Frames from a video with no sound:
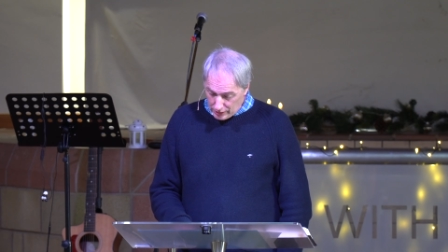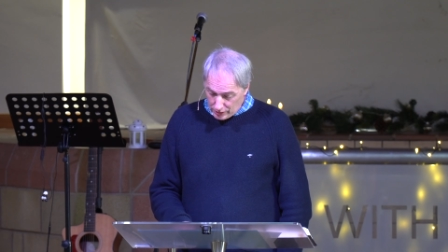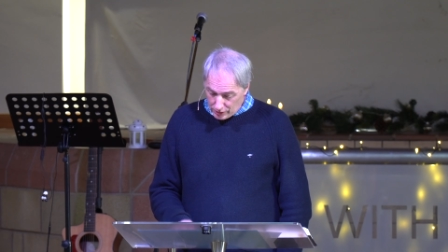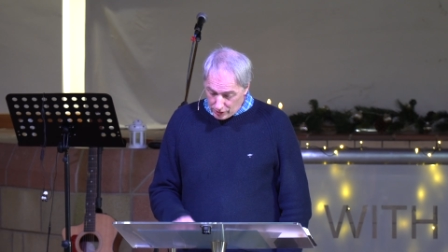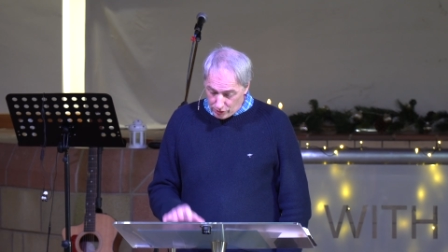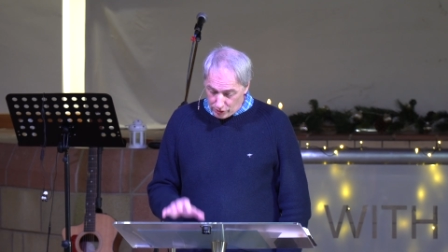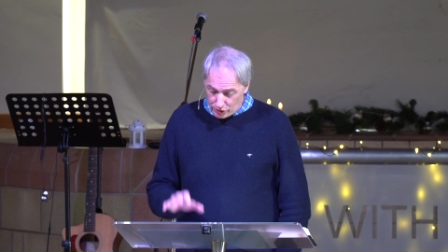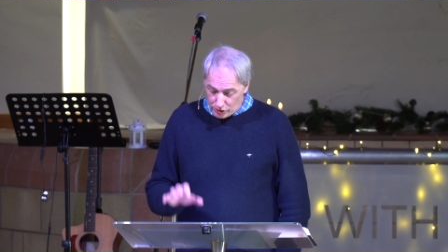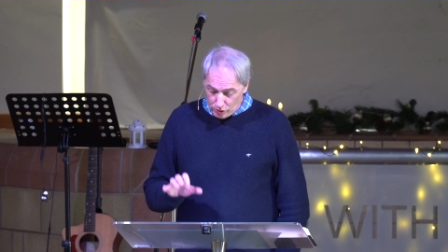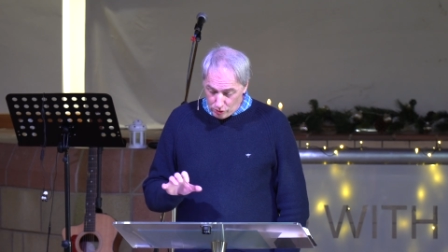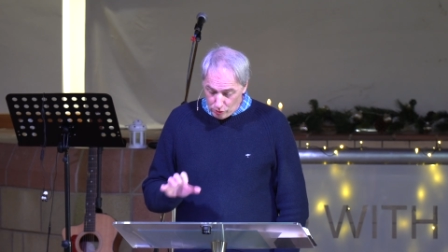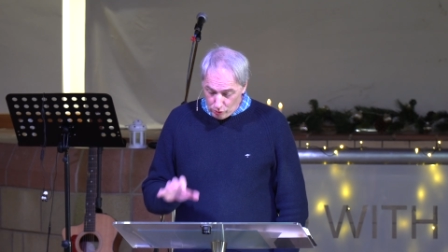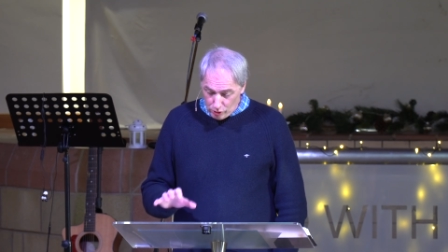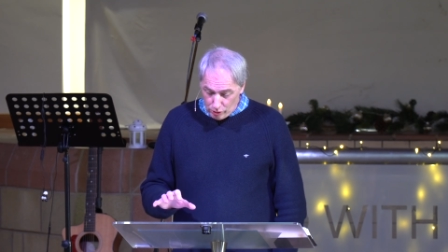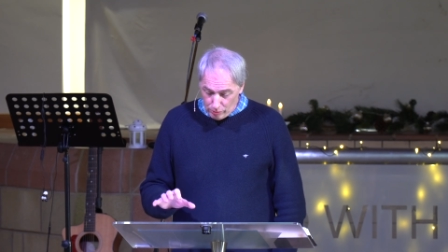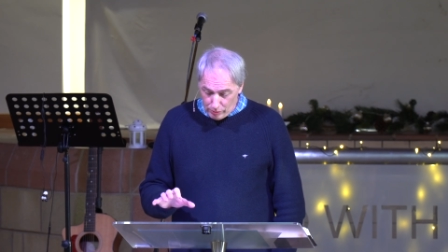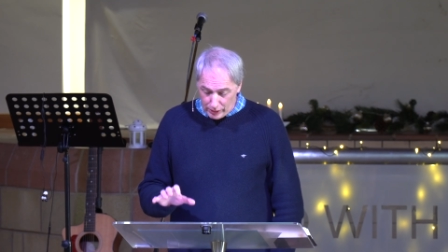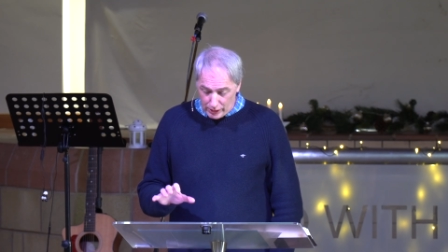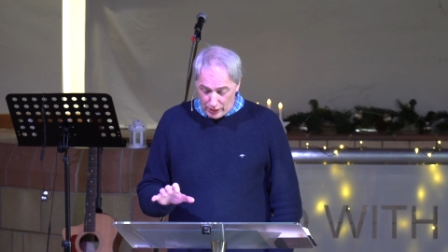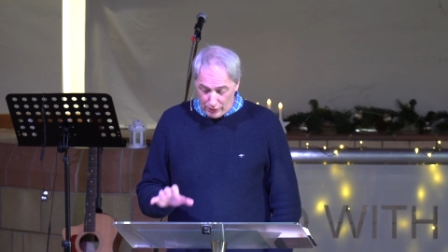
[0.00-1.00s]
There is no
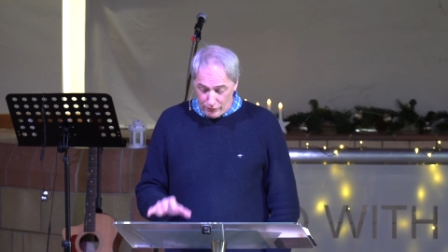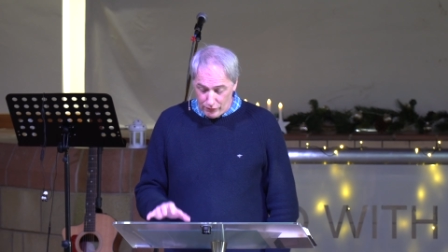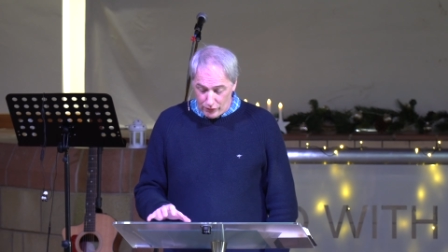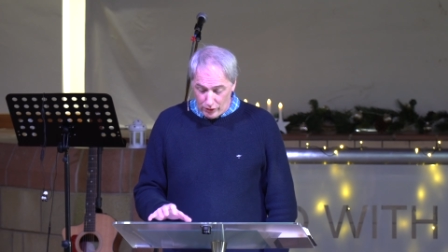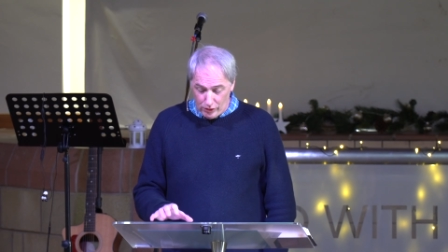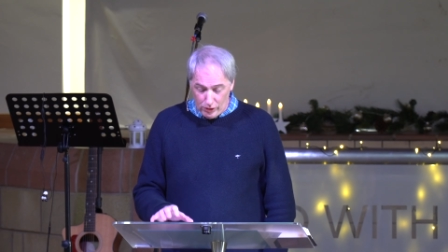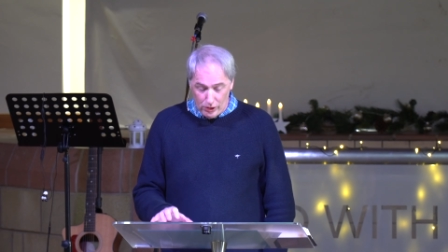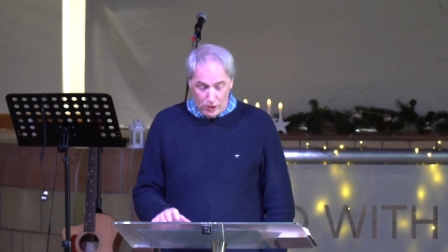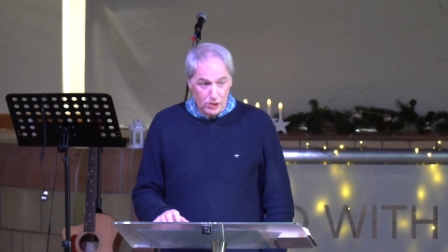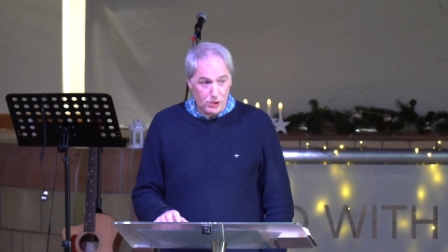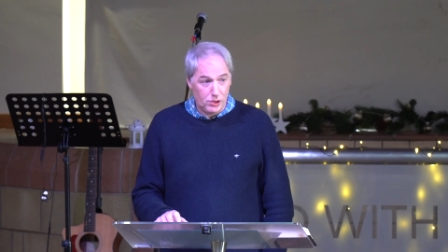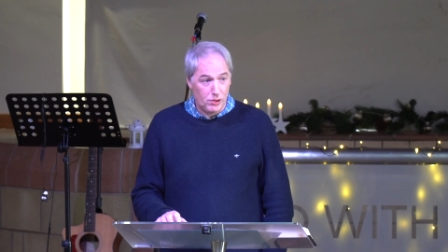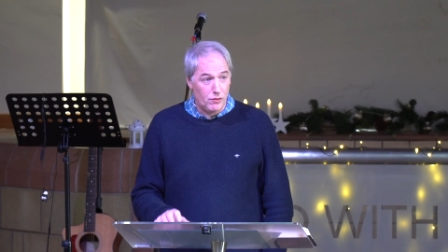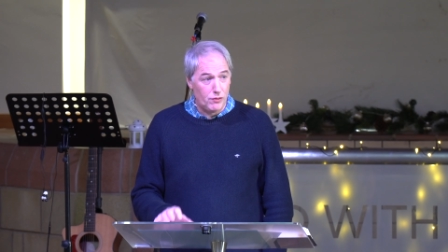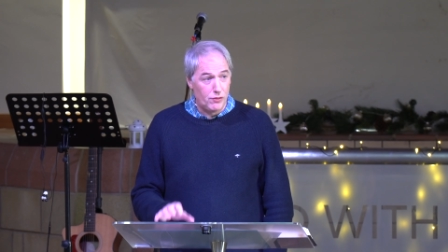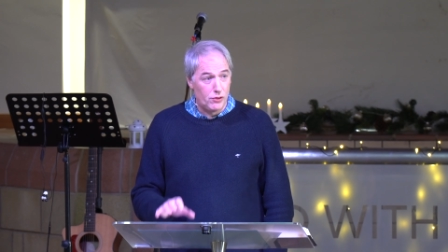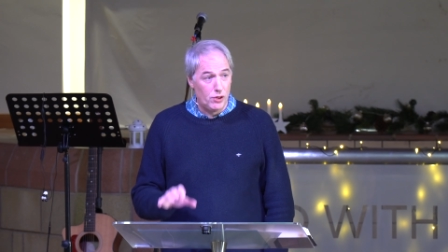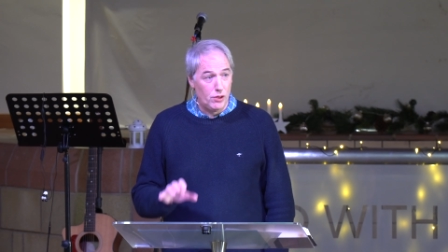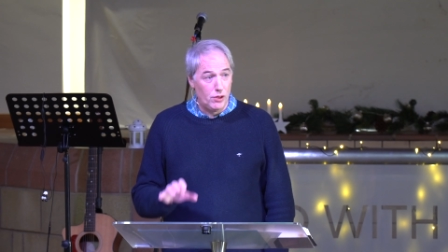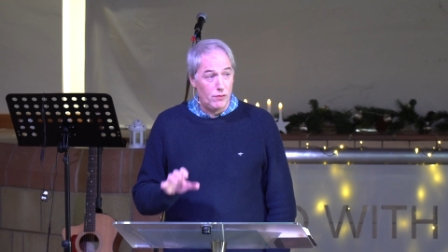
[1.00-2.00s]
room in that foundation
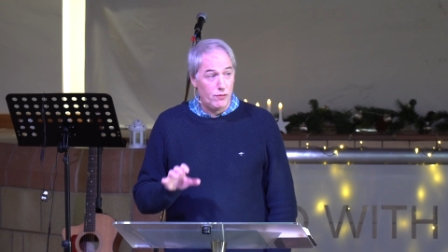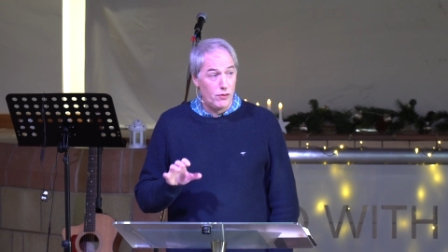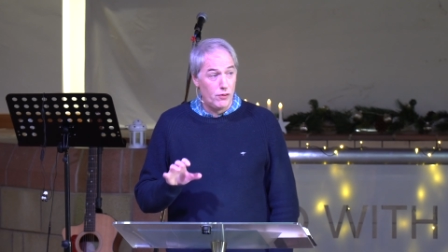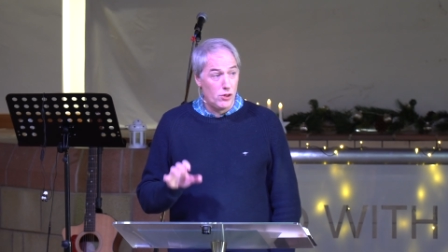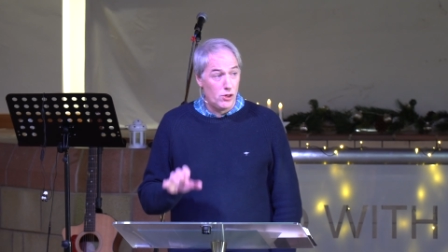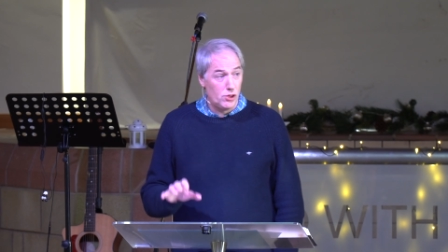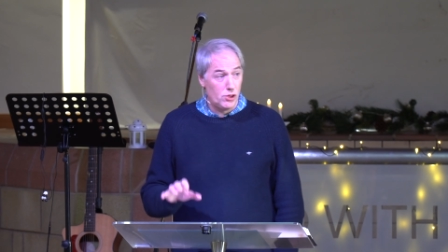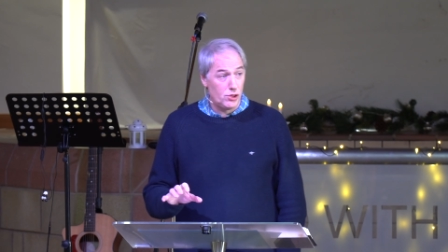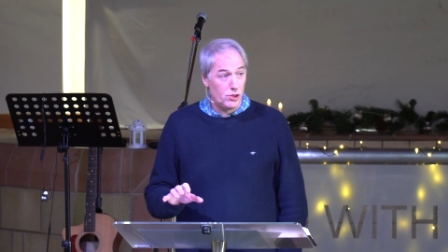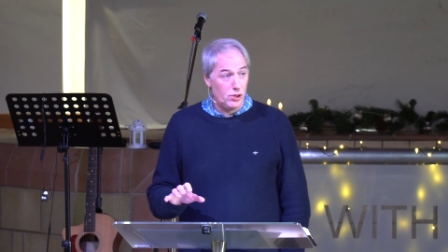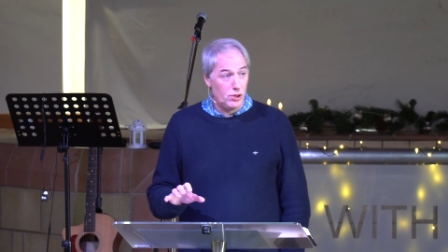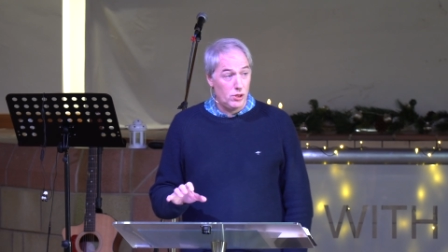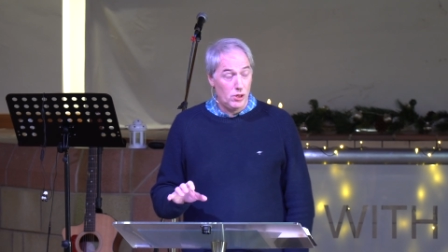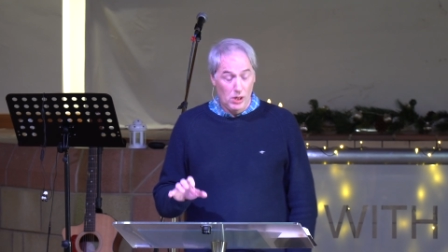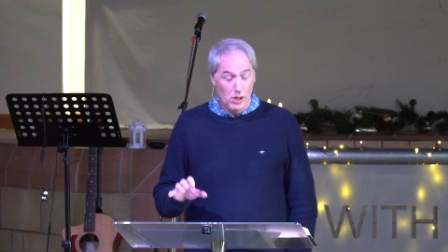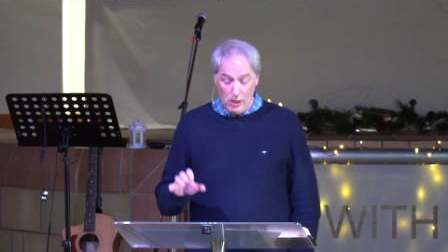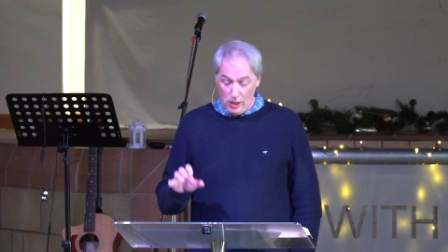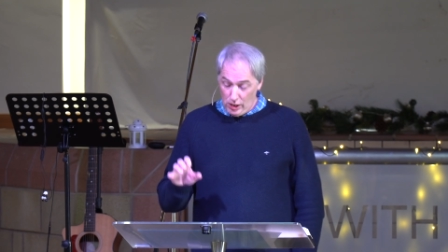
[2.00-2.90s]
for a version